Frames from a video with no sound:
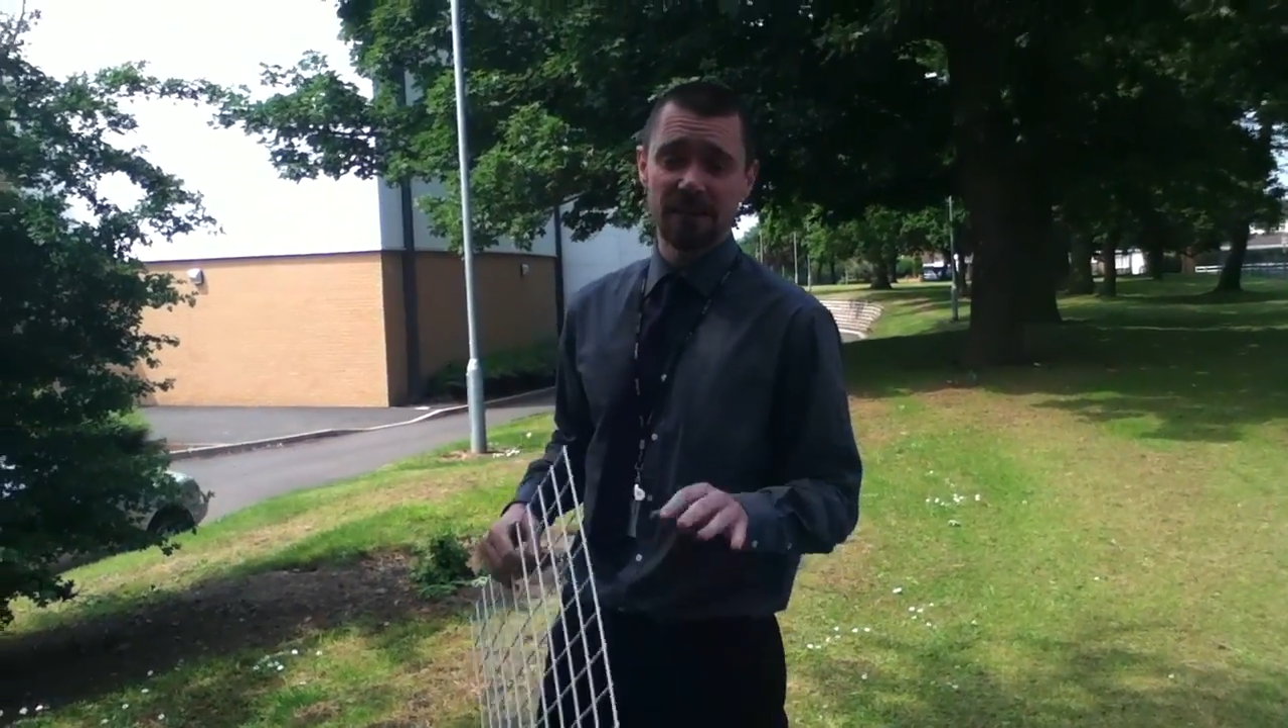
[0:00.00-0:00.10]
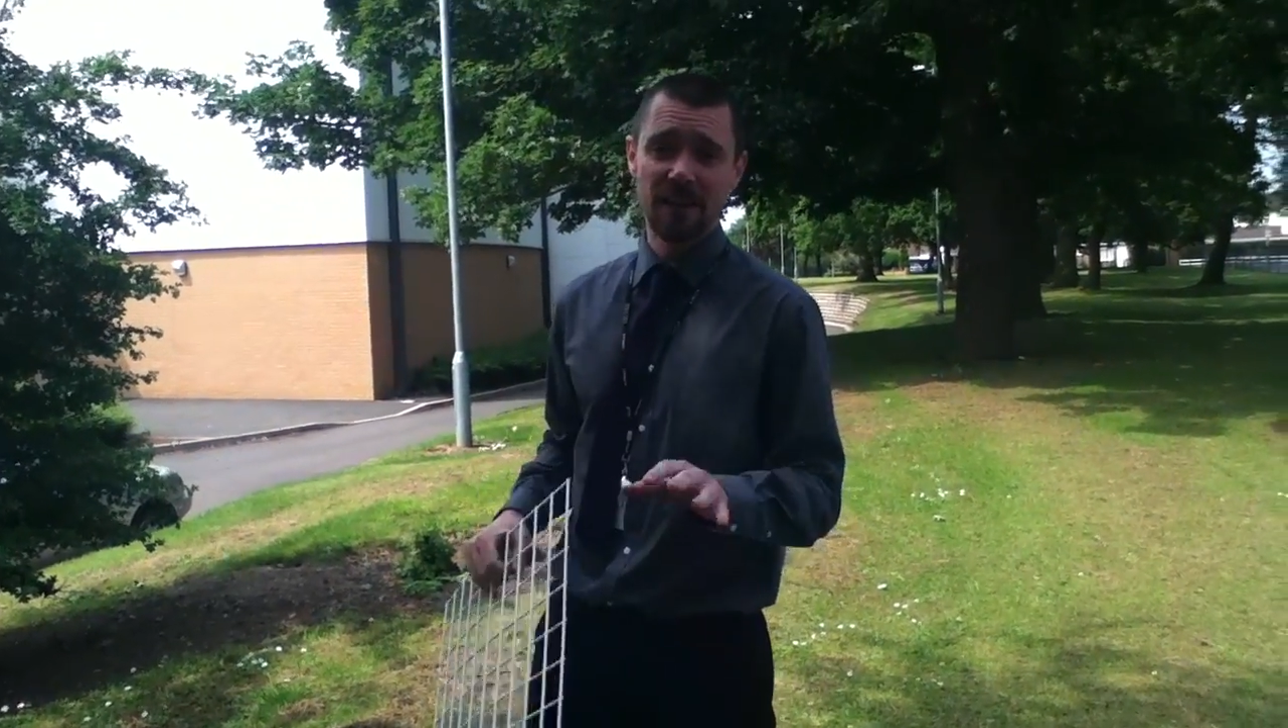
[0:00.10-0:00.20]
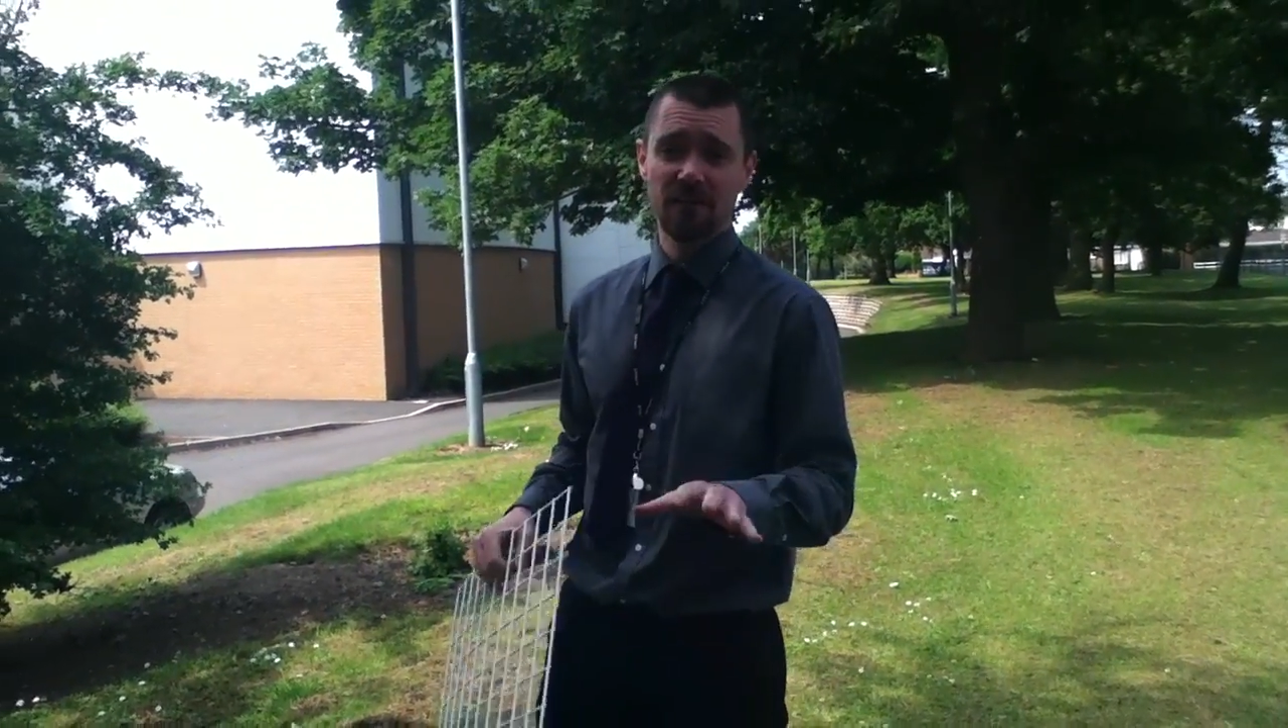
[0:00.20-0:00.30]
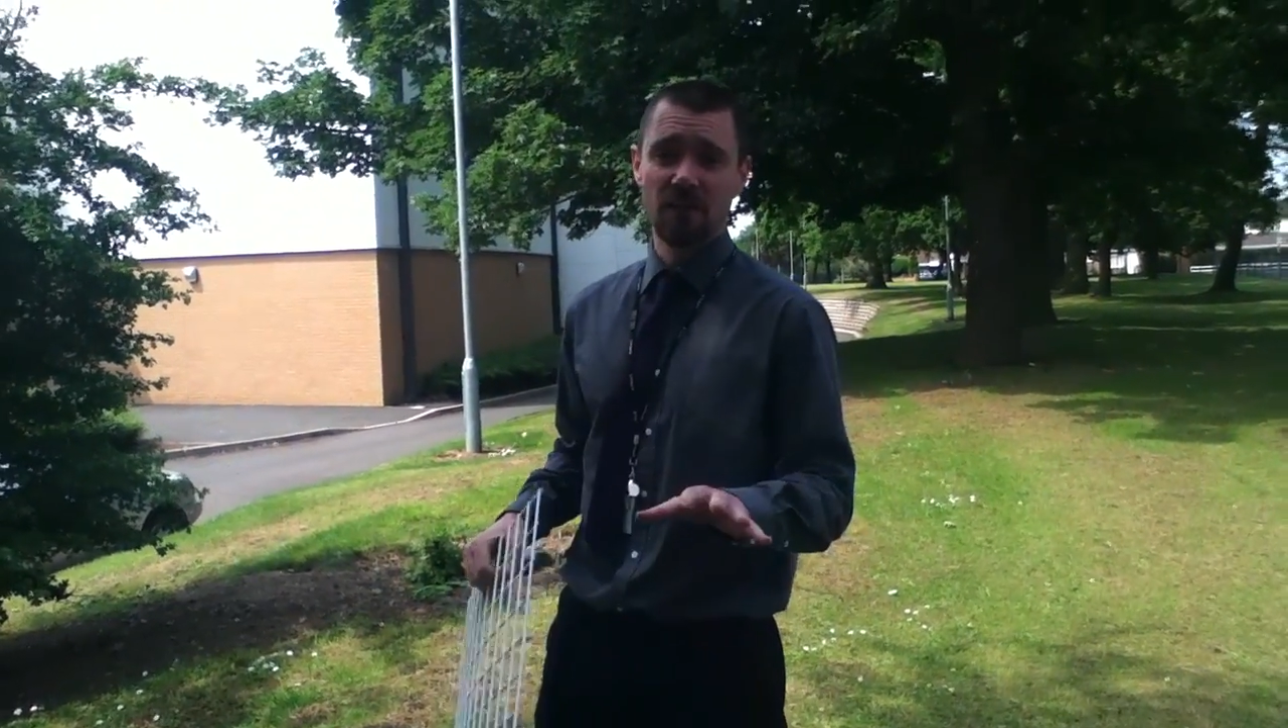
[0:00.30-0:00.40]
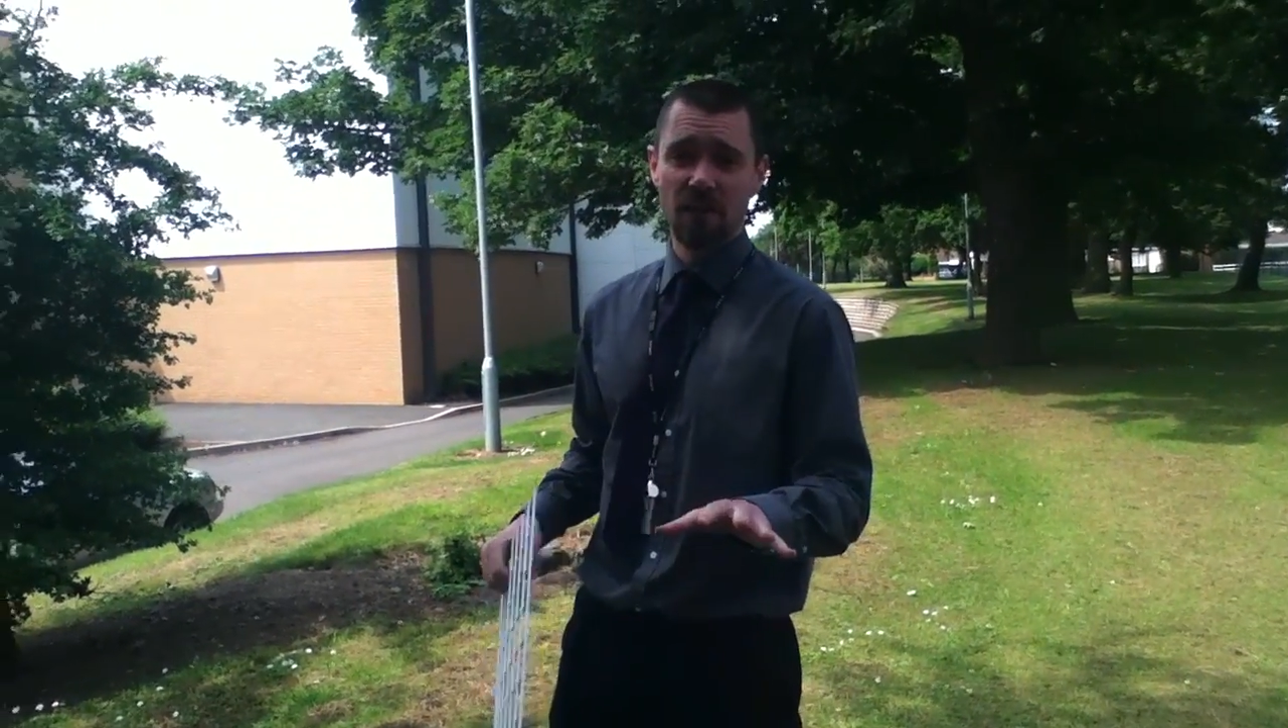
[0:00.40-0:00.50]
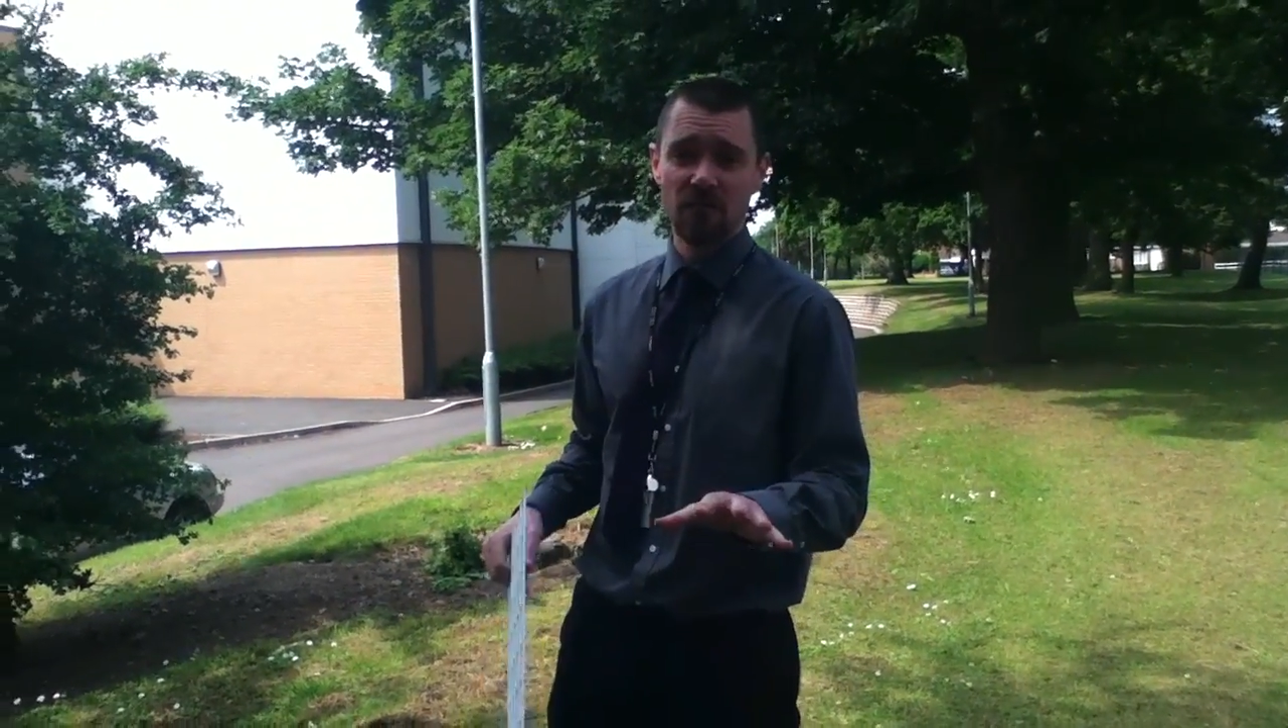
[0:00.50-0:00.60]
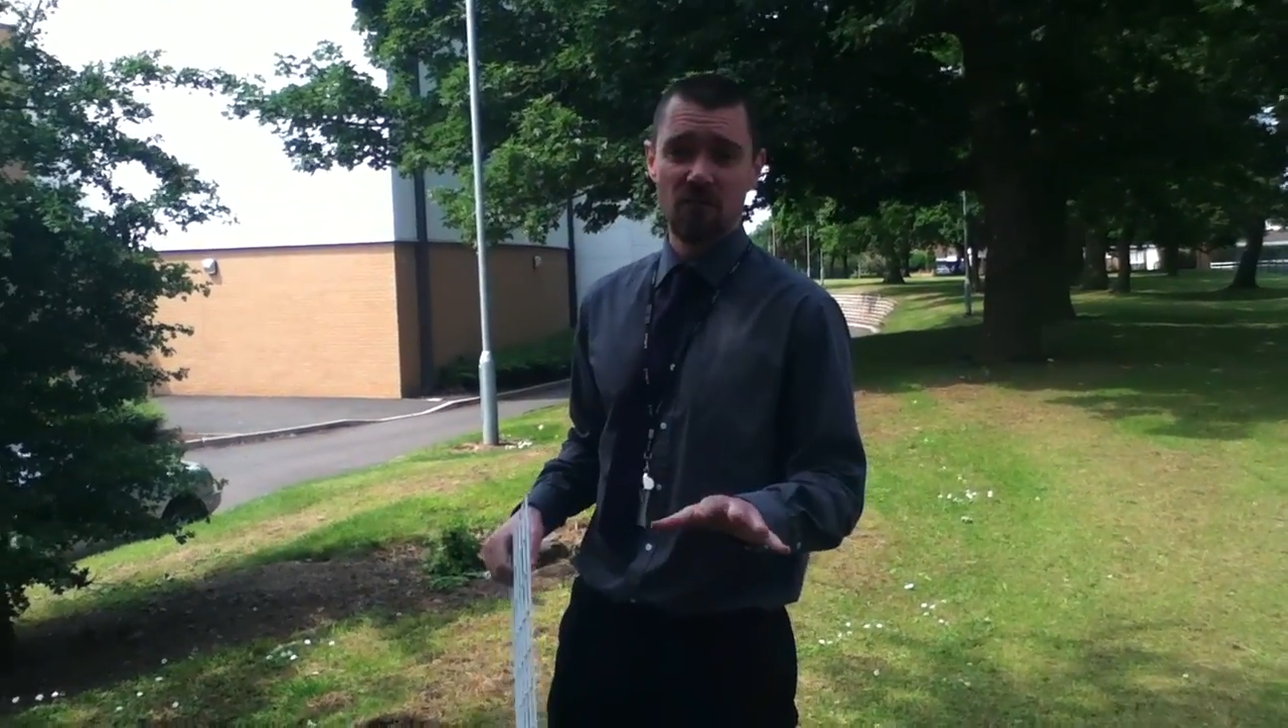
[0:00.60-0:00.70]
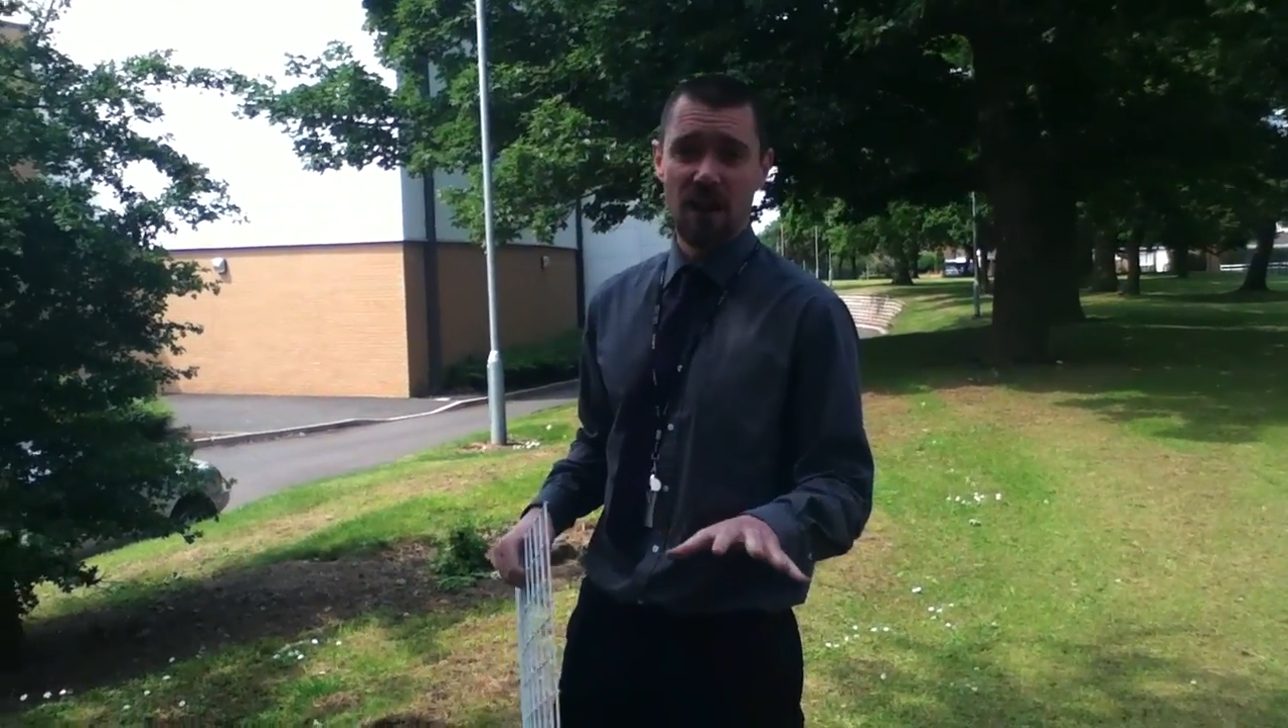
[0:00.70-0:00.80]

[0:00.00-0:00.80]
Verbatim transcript: Instead of doing